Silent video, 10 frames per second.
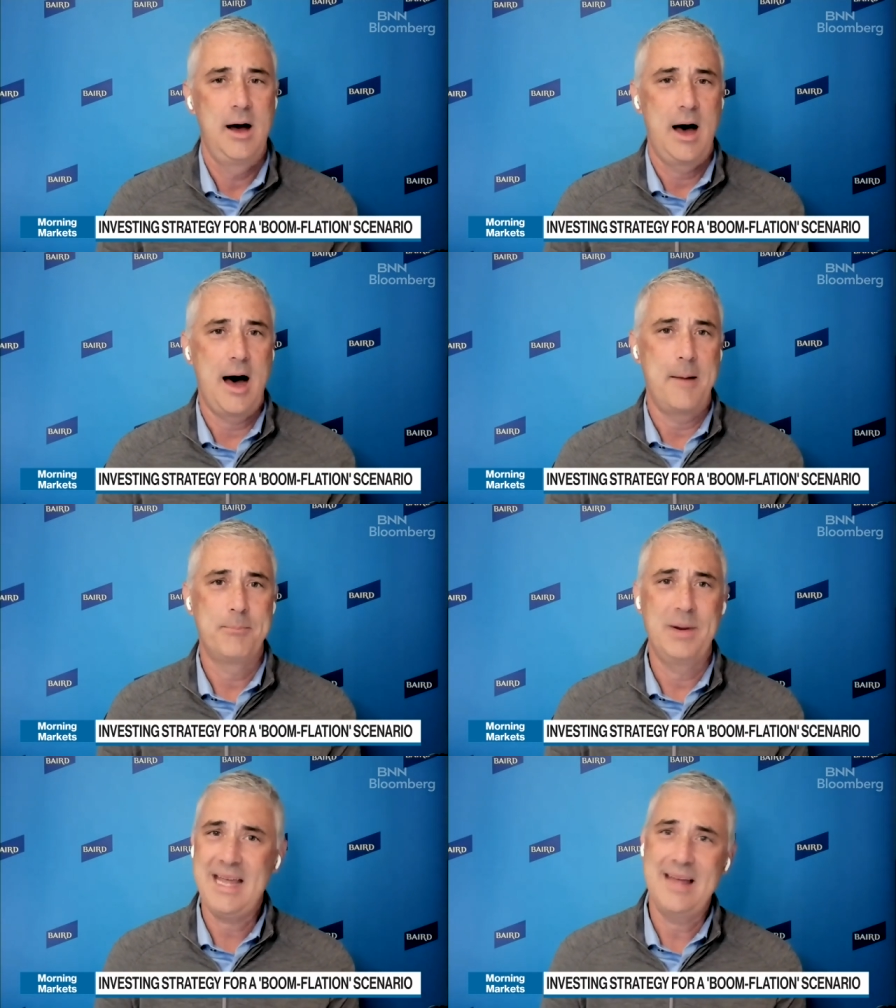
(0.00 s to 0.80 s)

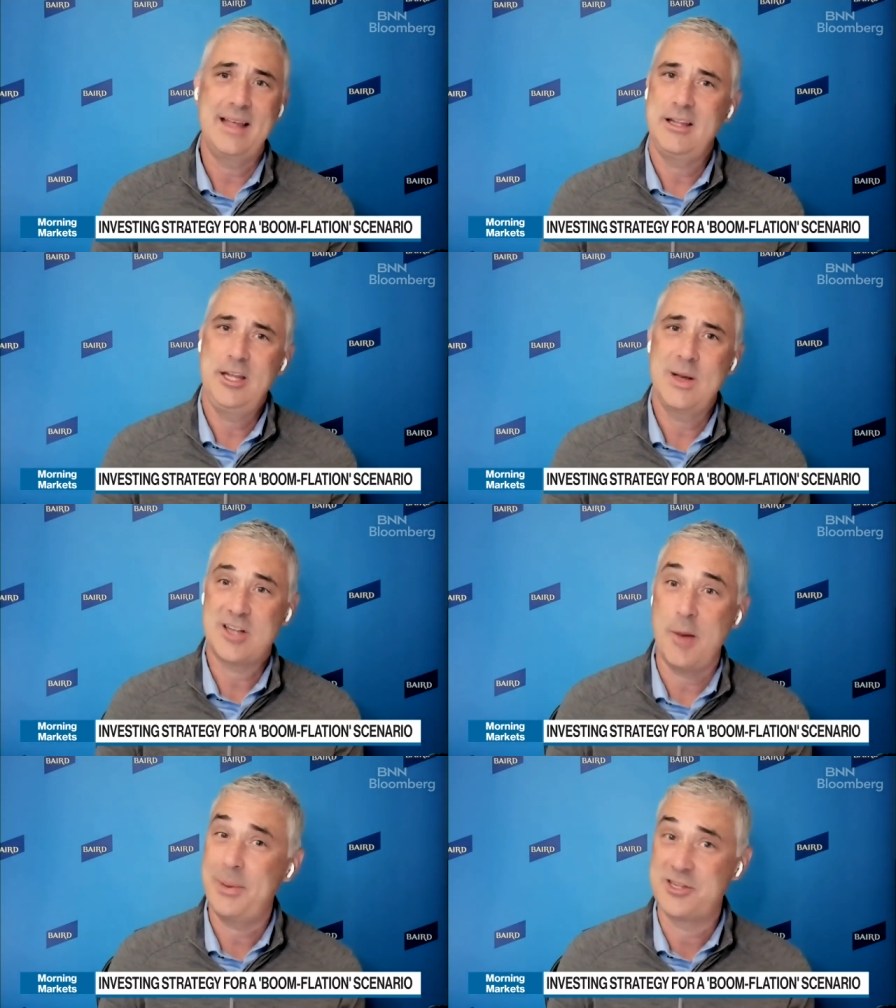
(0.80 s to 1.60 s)
But again, U.S.
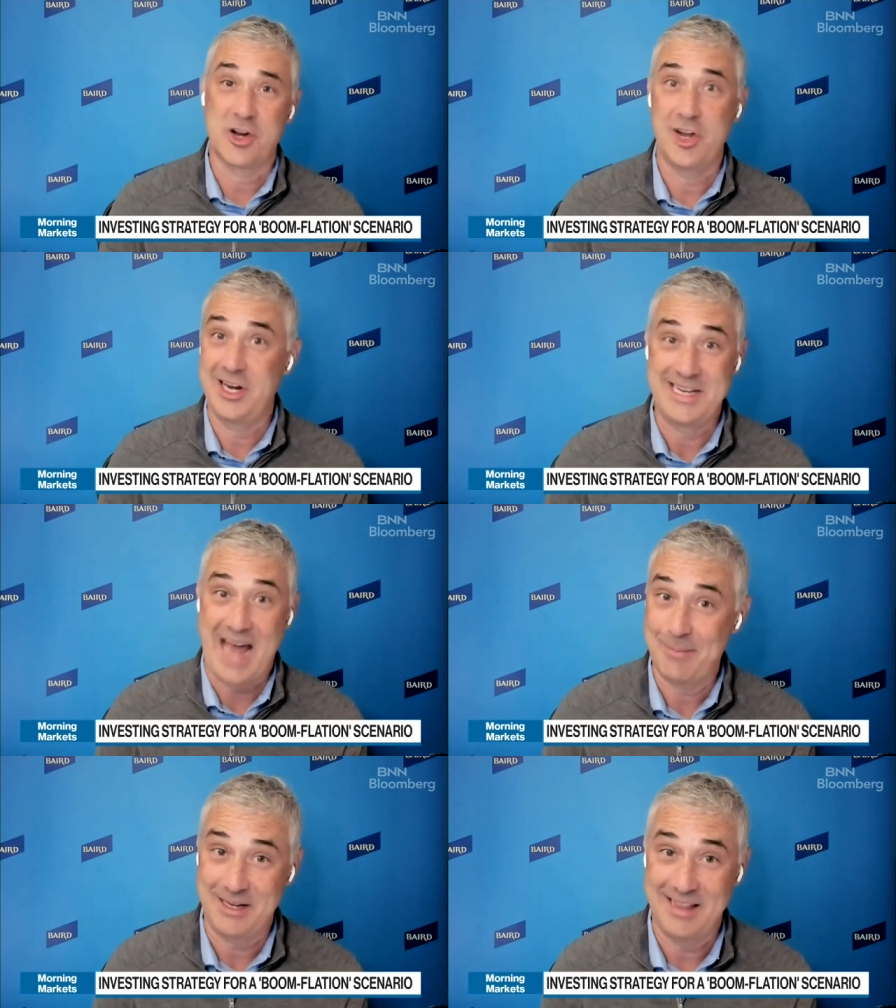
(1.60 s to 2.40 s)
companies are good at adapting.